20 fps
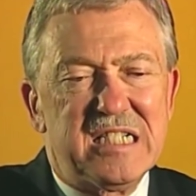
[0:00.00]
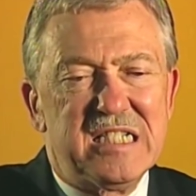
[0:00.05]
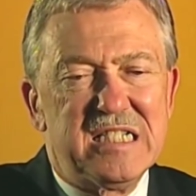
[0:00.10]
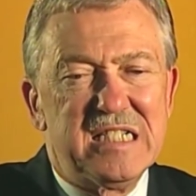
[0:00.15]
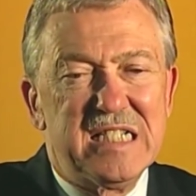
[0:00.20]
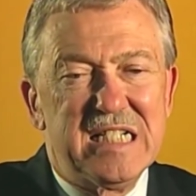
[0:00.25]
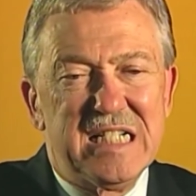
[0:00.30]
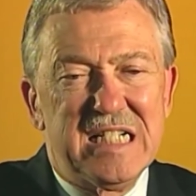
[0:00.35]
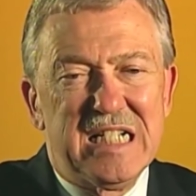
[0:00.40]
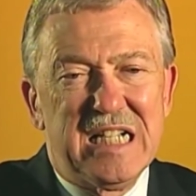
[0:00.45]

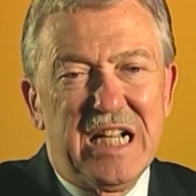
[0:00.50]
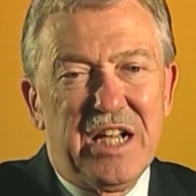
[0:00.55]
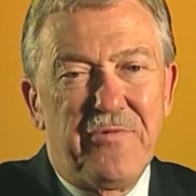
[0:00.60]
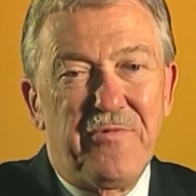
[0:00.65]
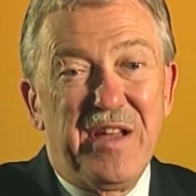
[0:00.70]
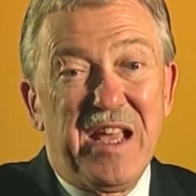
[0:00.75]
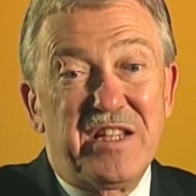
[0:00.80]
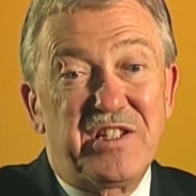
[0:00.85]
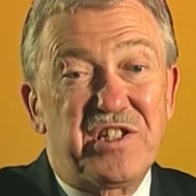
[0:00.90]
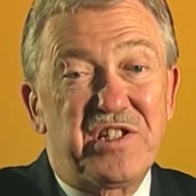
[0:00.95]
Uh,
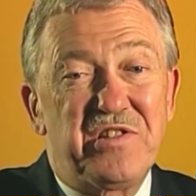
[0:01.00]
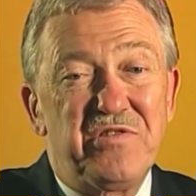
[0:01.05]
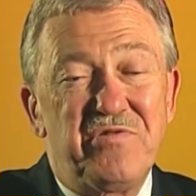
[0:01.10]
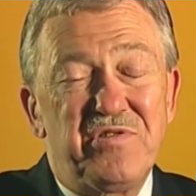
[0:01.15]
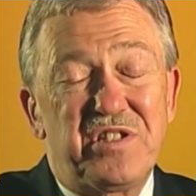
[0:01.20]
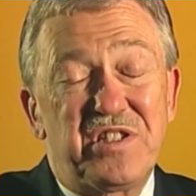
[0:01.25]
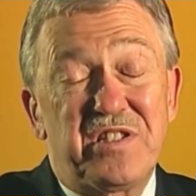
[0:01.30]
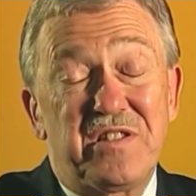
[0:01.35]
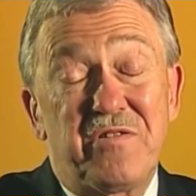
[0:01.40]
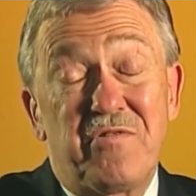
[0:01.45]
we had
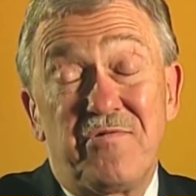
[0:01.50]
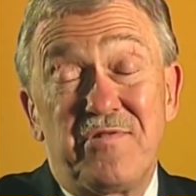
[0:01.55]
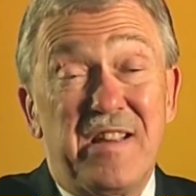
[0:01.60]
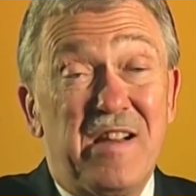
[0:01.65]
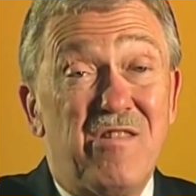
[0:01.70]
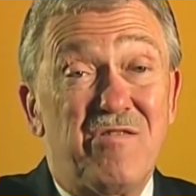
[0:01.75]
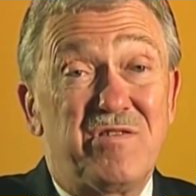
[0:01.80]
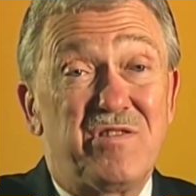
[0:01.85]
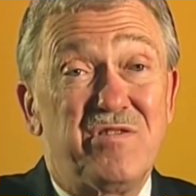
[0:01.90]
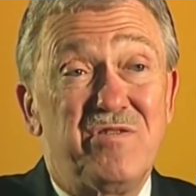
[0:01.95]
students to go
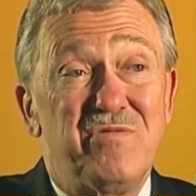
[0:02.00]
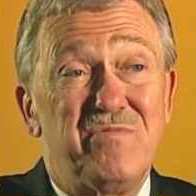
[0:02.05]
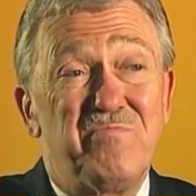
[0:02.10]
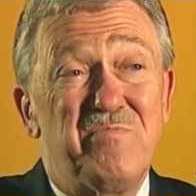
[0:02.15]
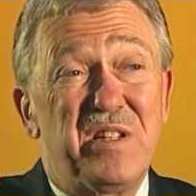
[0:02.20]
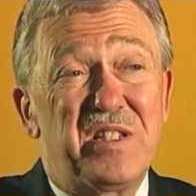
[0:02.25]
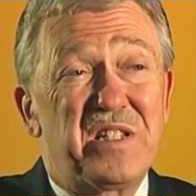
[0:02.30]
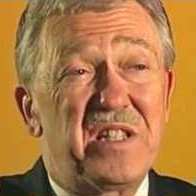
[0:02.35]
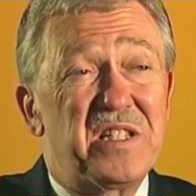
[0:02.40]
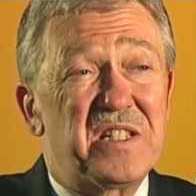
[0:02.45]
down to
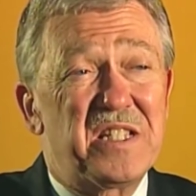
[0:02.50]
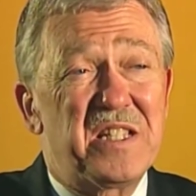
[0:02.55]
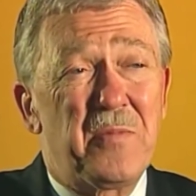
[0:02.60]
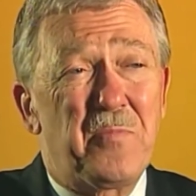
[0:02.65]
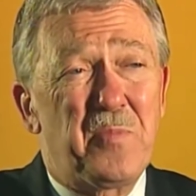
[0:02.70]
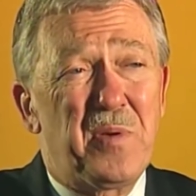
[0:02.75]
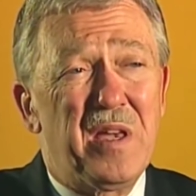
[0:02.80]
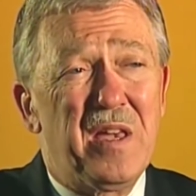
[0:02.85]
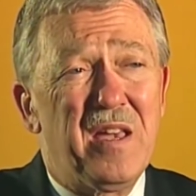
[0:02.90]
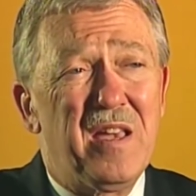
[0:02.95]

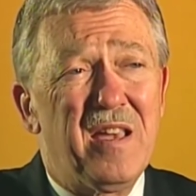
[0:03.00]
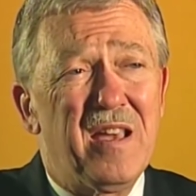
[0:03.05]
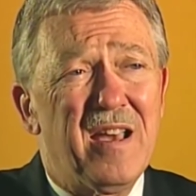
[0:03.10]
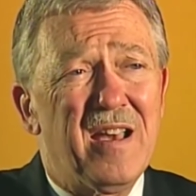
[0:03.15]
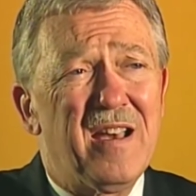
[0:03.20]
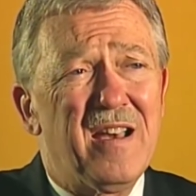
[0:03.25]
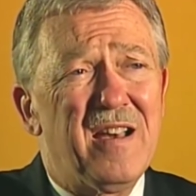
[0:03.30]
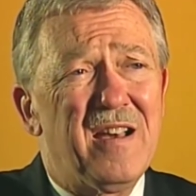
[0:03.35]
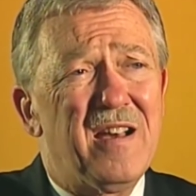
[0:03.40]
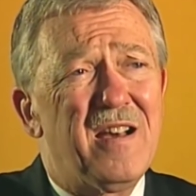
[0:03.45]
Mississippi
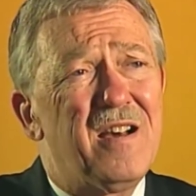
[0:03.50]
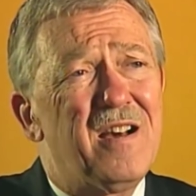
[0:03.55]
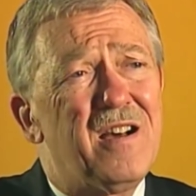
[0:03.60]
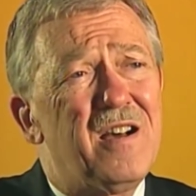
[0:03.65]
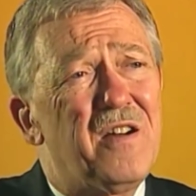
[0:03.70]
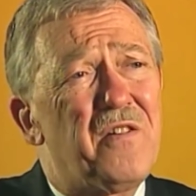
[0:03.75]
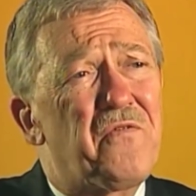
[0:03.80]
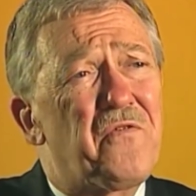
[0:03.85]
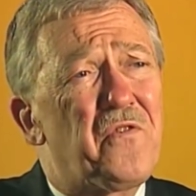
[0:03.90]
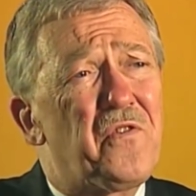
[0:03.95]

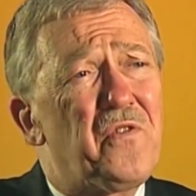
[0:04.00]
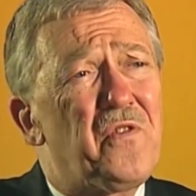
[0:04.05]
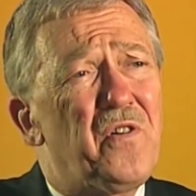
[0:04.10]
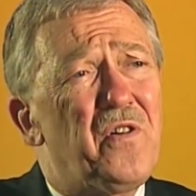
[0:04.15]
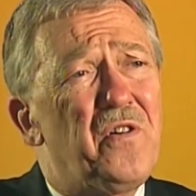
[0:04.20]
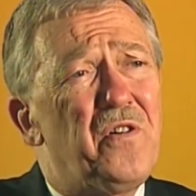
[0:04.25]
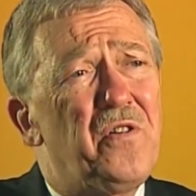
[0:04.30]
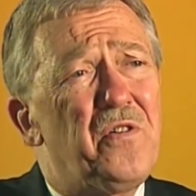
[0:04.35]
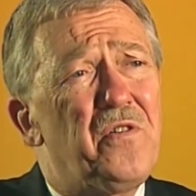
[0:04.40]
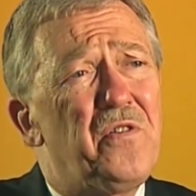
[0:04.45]
uh, for
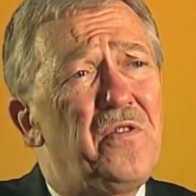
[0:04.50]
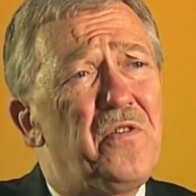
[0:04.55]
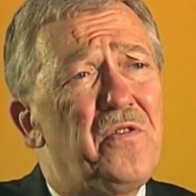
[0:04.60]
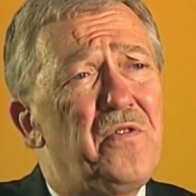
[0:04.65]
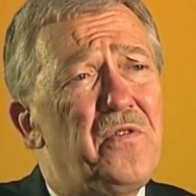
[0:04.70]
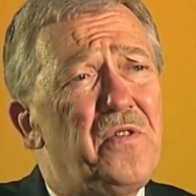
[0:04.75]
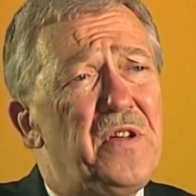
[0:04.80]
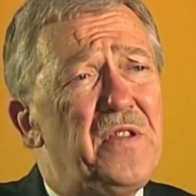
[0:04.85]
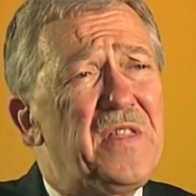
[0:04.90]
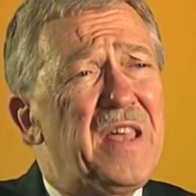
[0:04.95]

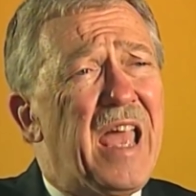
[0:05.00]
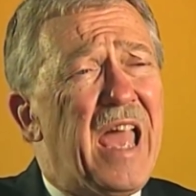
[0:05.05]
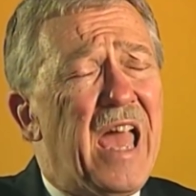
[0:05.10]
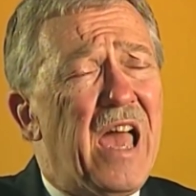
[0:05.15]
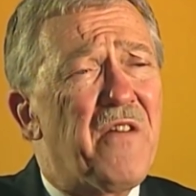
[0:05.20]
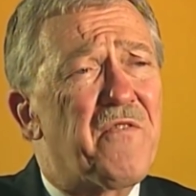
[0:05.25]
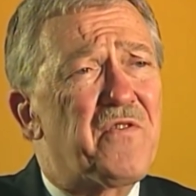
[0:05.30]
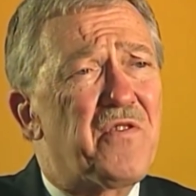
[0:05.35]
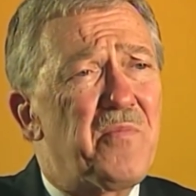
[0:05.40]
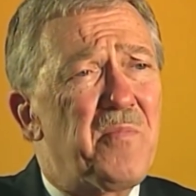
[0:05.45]
the in the
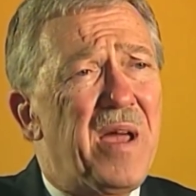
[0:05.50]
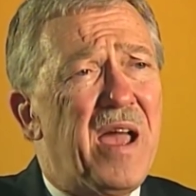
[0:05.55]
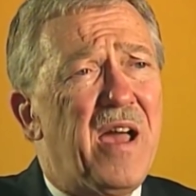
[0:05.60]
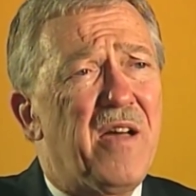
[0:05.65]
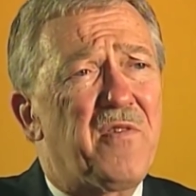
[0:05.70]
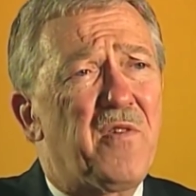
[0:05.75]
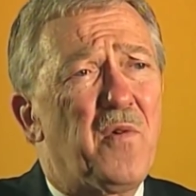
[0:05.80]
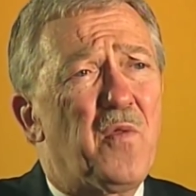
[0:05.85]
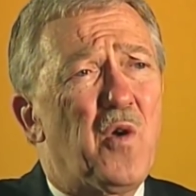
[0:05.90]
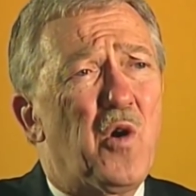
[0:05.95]

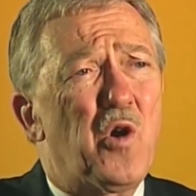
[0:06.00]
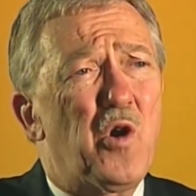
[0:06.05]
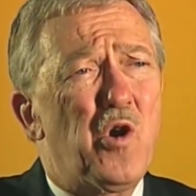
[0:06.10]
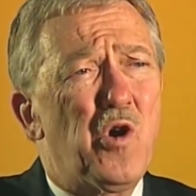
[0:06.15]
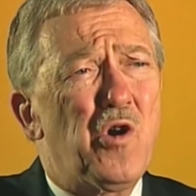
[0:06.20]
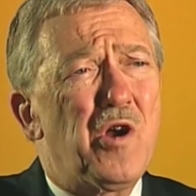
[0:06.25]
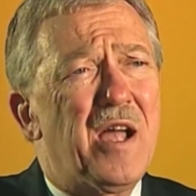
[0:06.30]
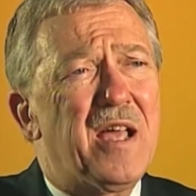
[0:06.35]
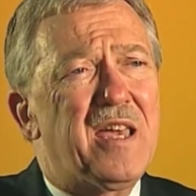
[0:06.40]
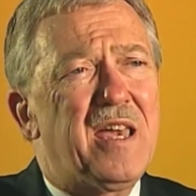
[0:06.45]
aftermath of the
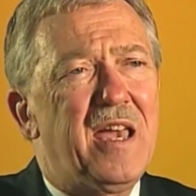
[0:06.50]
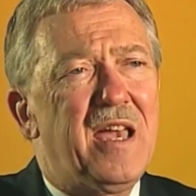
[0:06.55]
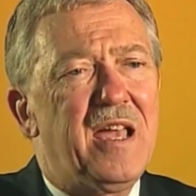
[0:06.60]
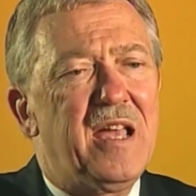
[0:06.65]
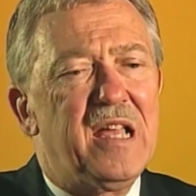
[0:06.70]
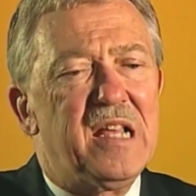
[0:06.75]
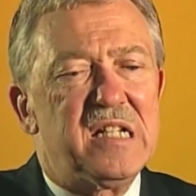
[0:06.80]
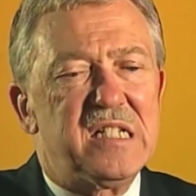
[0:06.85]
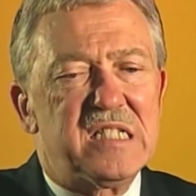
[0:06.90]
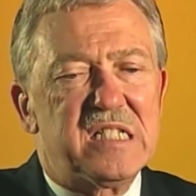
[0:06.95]

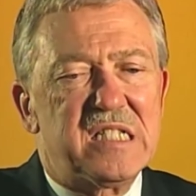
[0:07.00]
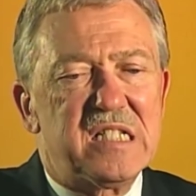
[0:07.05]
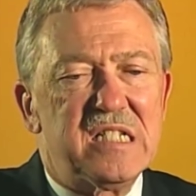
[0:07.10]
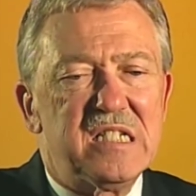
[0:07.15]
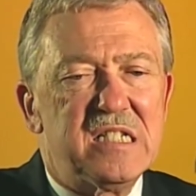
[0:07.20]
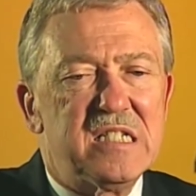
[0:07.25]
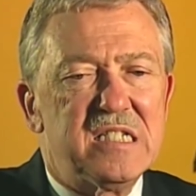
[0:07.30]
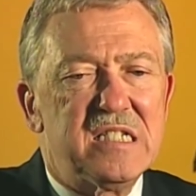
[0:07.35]
hurricanes.